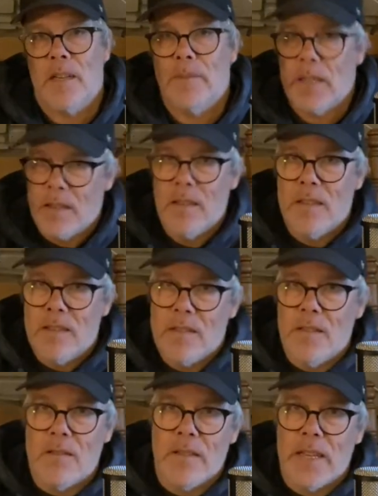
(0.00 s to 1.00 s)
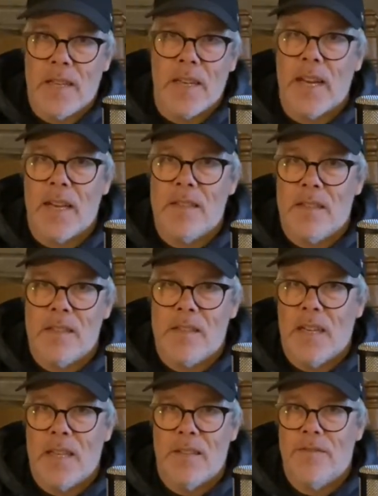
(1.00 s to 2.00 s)
I mean, certainly in Kansas
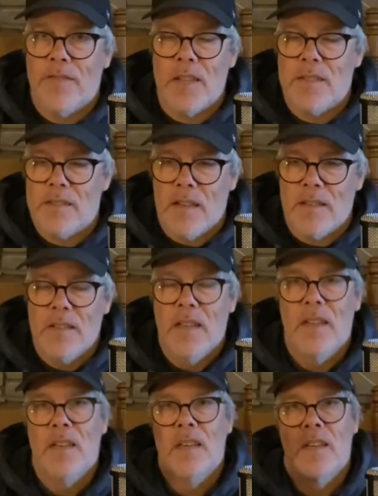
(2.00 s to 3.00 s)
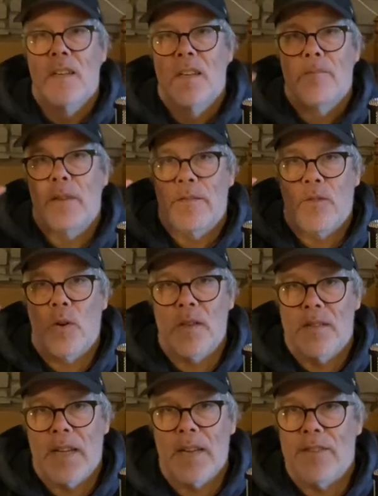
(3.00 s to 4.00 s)
at Funston. But
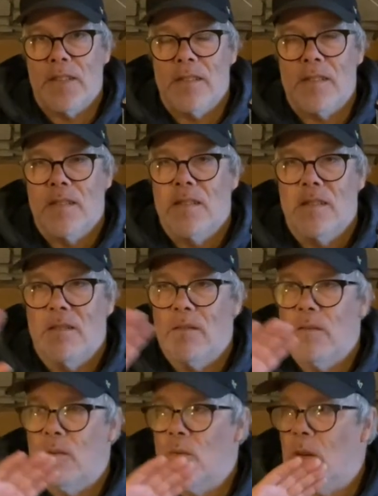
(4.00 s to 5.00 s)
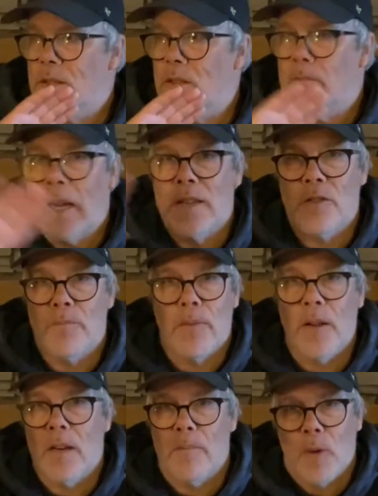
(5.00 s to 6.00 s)
Fort Devens was a major
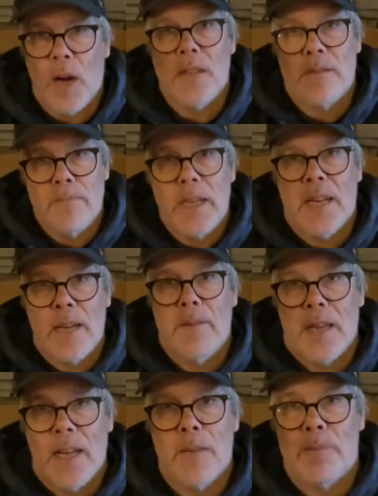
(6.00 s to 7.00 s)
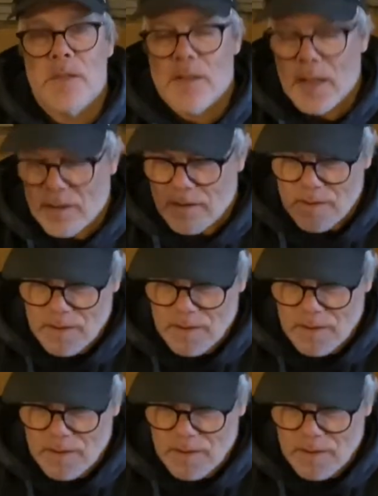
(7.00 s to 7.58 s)
player. Boston became an epicenter.